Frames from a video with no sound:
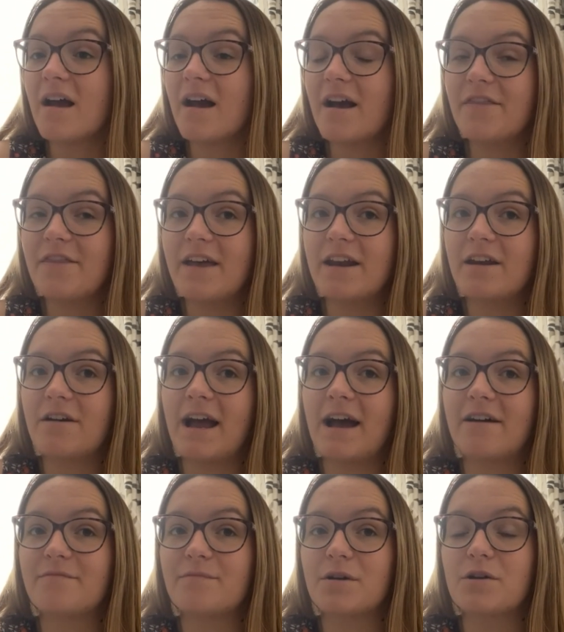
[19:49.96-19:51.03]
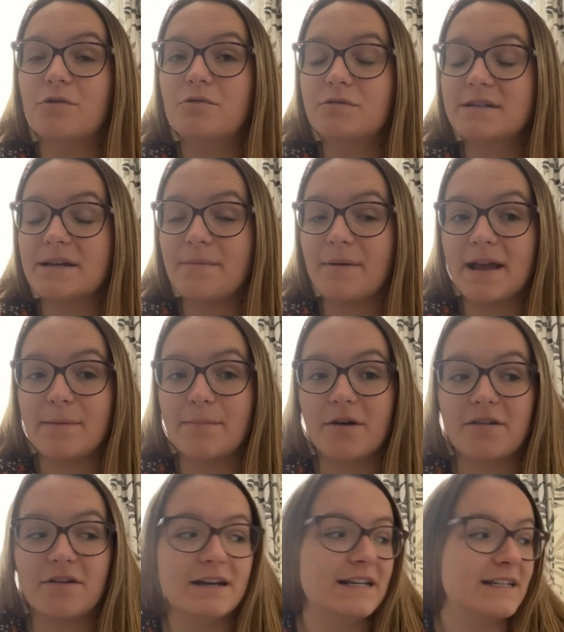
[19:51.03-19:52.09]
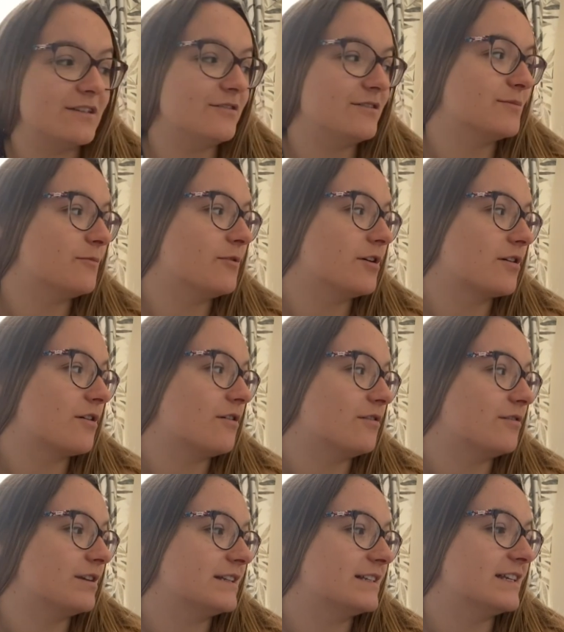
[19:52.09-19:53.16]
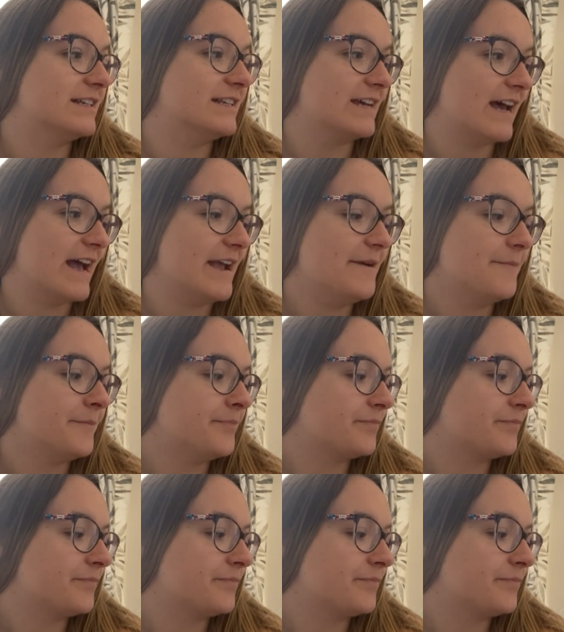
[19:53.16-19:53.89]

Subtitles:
And then I have my audit paper that I need to do some work on today.